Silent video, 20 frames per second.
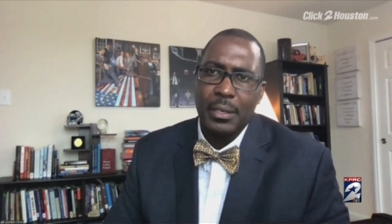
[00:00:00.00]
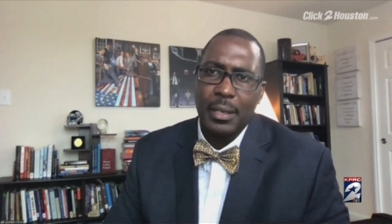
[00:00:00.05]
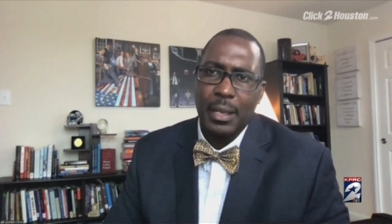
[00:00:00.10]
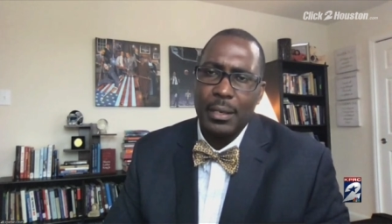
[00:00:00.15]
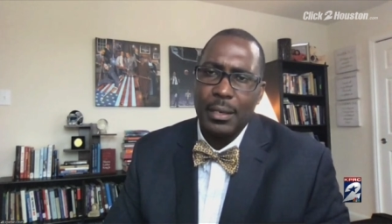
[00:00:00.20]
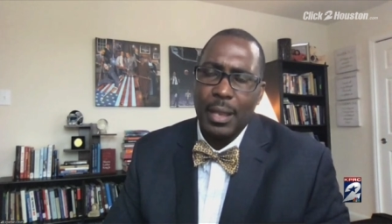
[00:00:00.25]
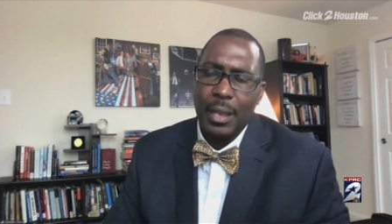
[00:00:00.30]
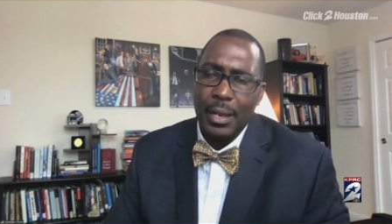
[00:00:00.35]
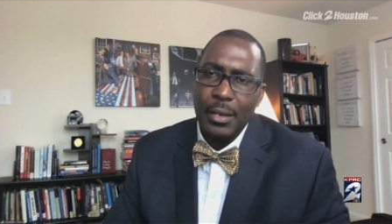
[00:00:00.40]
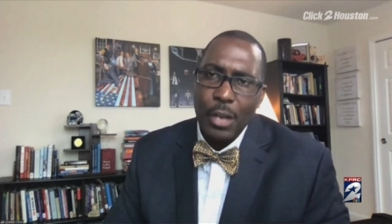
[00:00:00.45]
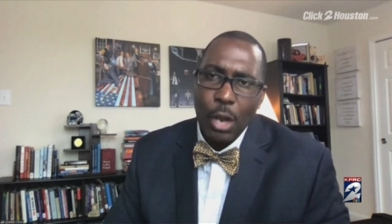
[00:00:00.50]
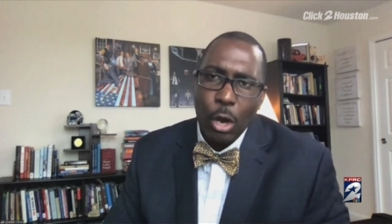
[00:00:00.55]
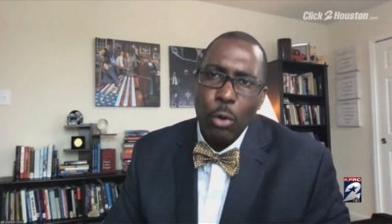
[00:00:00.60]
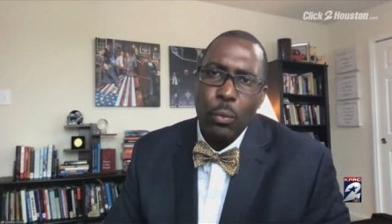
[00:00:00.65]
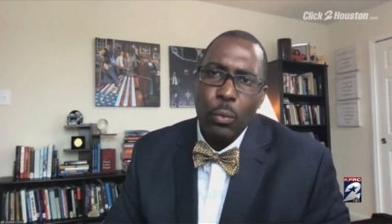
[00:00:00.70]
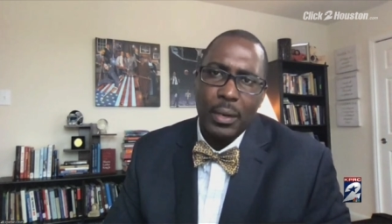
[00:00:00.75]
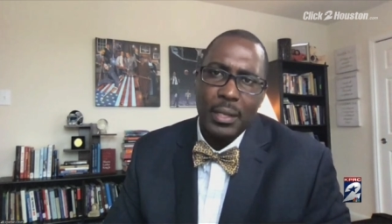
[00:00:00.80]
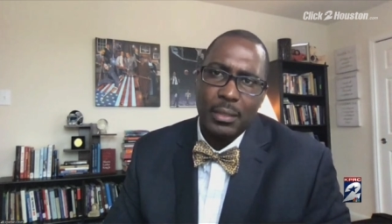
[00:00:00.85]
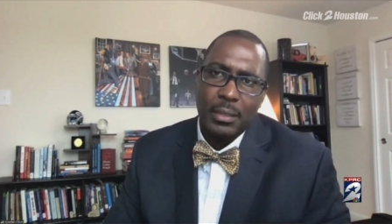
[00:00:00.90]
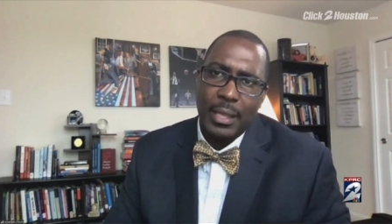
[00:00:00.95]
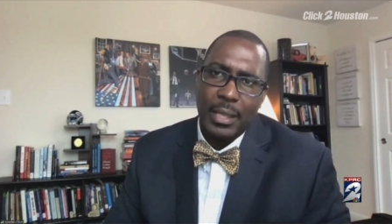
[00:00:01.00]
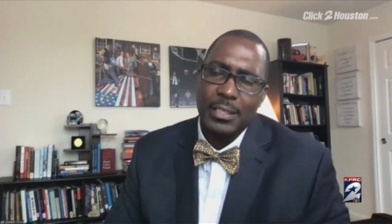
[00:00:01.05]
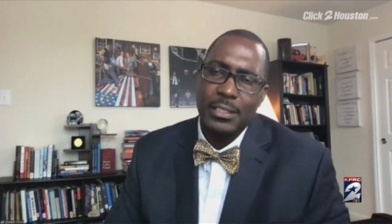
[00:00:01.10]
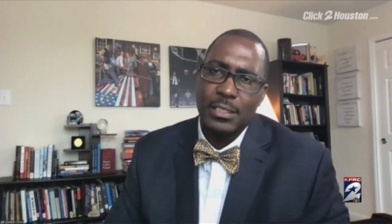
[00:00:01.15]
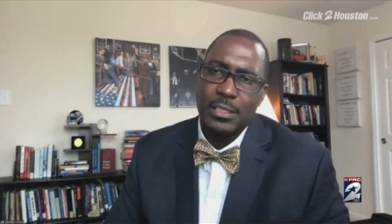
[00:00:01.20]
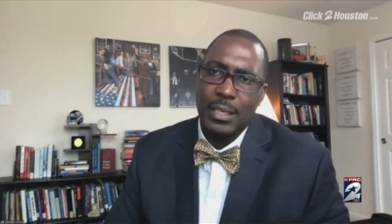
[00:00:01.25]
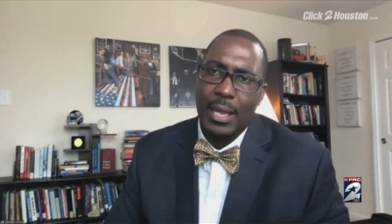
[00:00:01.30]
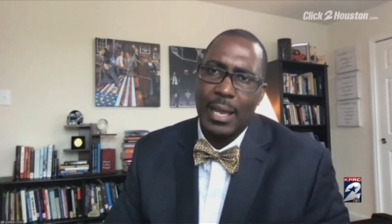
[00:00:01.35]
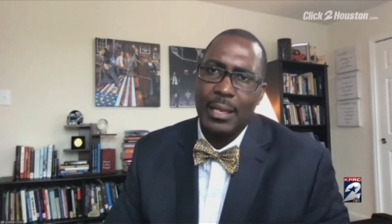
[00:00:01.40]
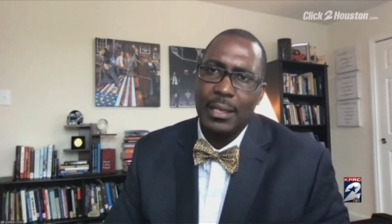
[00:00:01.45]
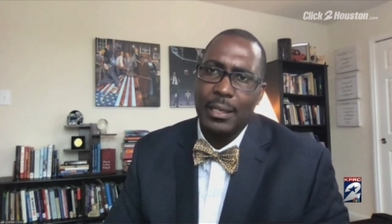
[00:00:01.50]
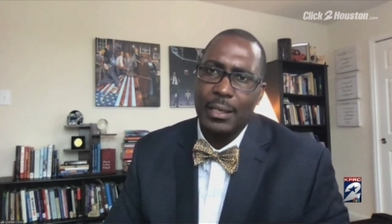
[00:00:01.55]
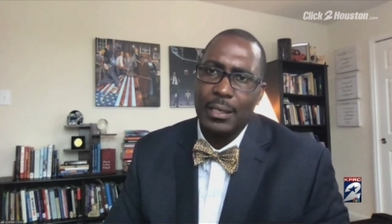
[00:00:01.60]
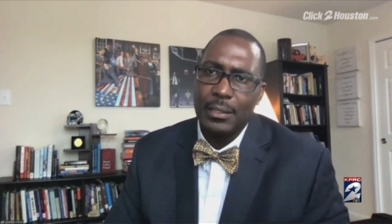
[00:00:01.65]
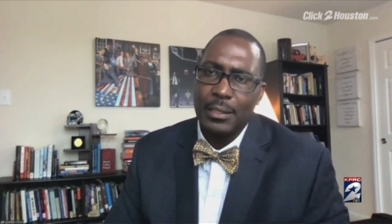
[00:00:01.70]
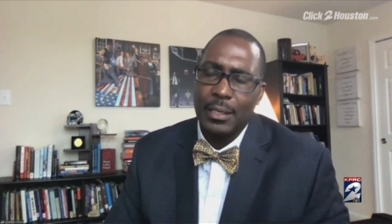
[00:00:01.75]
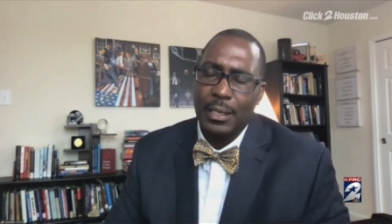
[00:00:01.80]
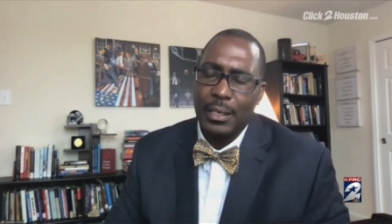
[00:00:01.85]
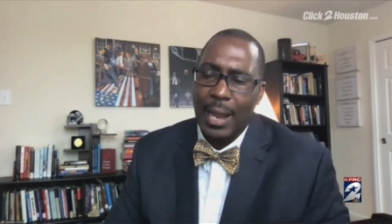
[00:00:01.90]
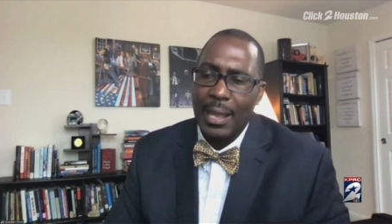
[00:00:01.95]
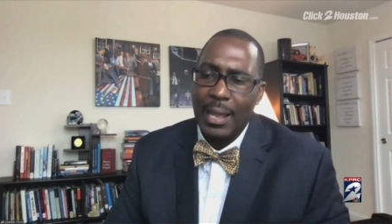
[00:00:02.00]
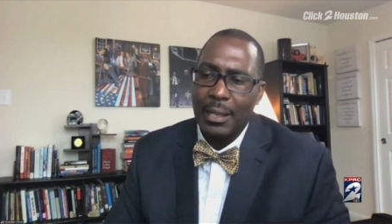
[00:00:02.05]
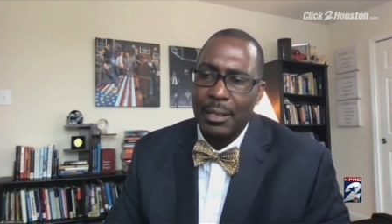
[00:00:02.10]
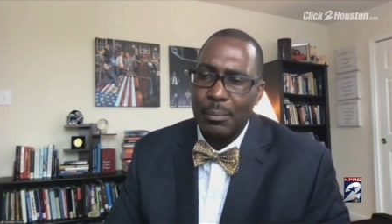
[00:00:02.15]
and, and know what that is like. And, and I can